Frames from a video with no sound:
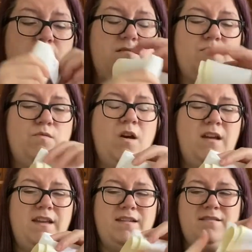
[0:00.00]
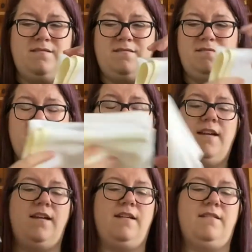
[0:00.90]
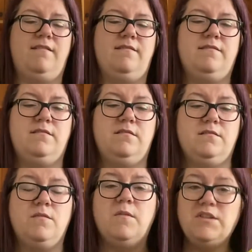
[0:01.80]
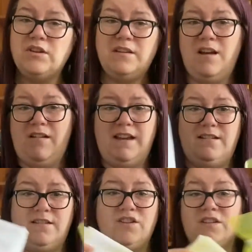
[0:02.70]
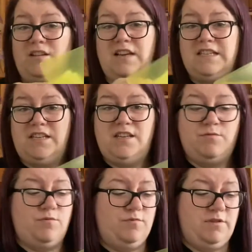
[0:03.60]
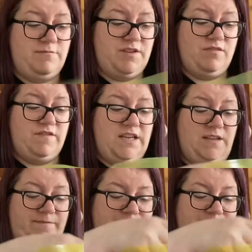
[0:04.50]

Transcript: Right? Yeah. So I just lied. I just lied to you all. I'm sorry.